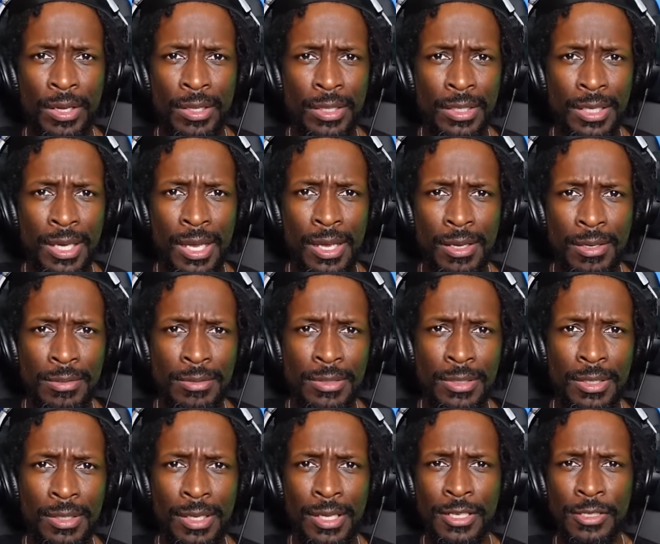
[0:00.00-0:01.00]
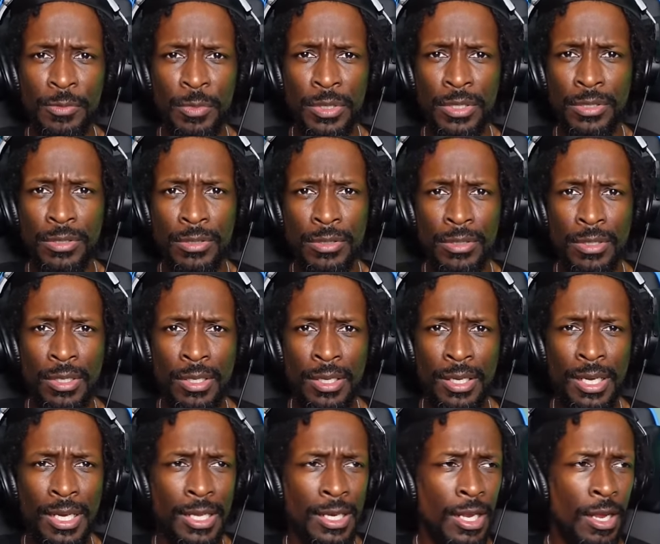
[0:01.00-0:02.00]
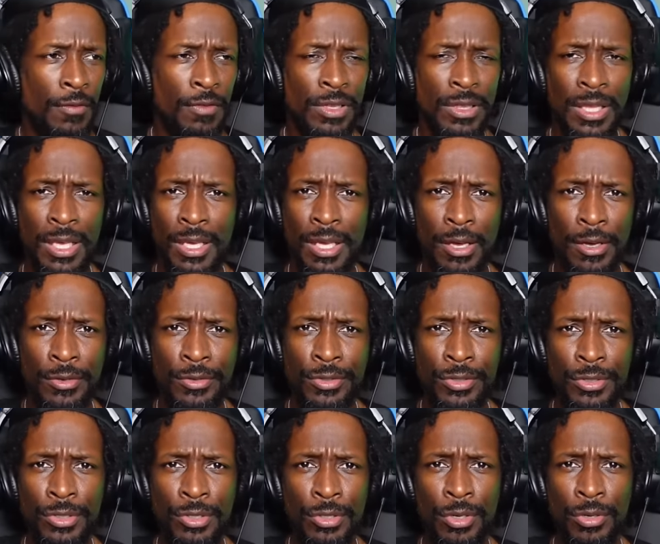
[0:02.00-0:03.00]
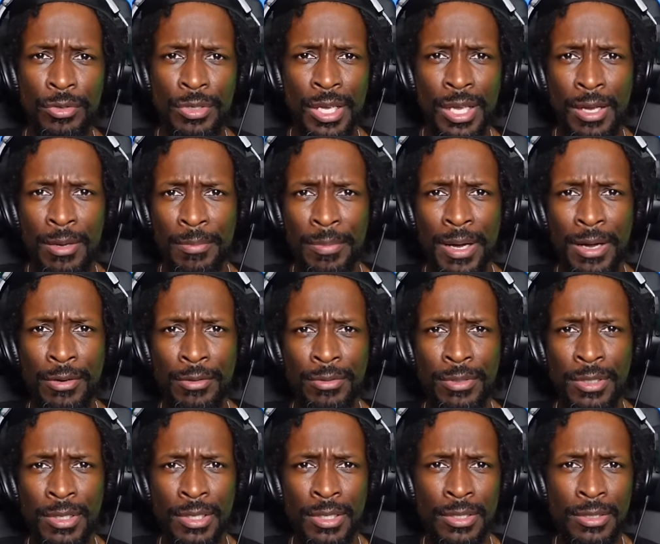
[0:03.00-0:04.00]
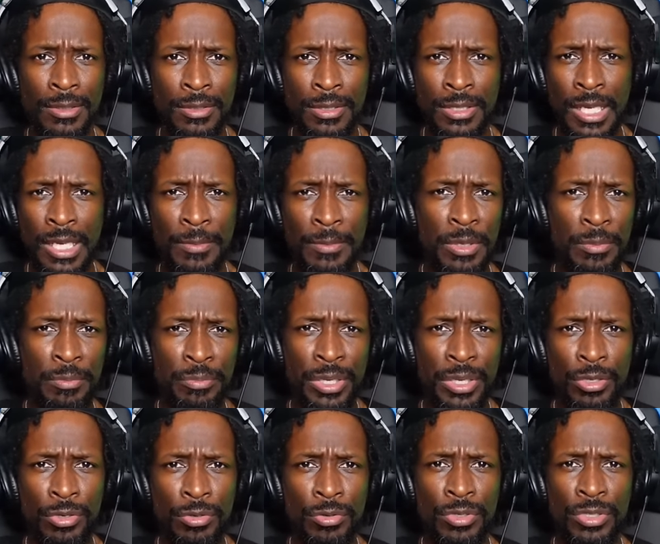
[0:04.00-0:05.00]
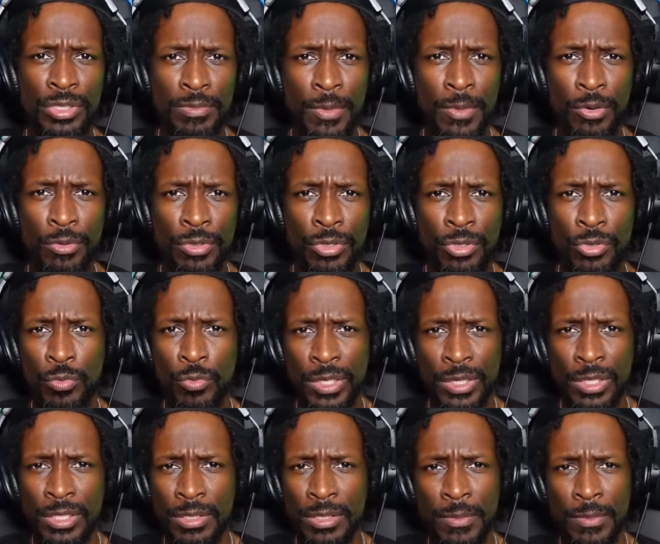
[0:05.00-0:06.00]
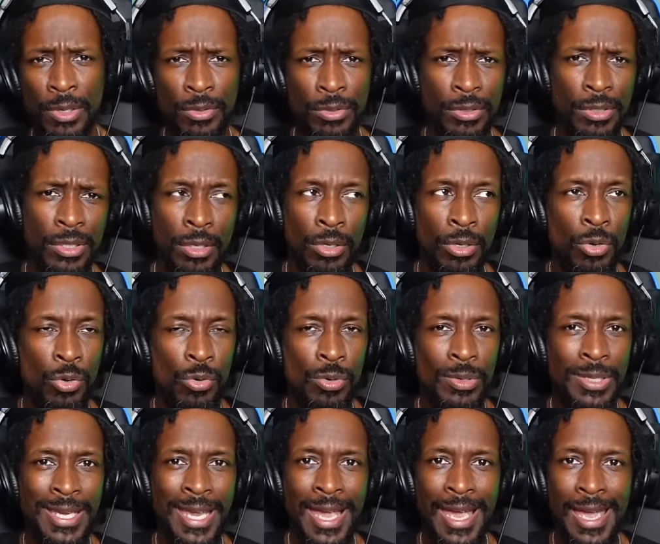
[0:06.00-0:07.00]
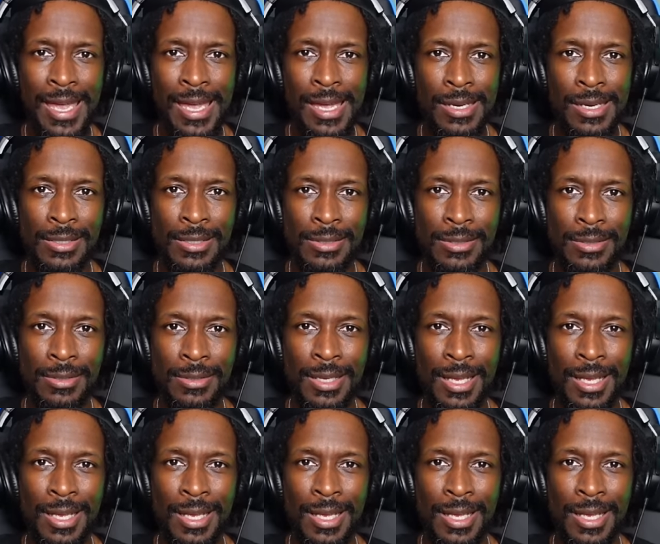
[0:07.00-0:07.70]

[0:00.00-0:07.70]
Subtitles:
gays and the lesbians and everything else you don't care about. Tell them to bring you the smoke. You want the smoke. Who cares?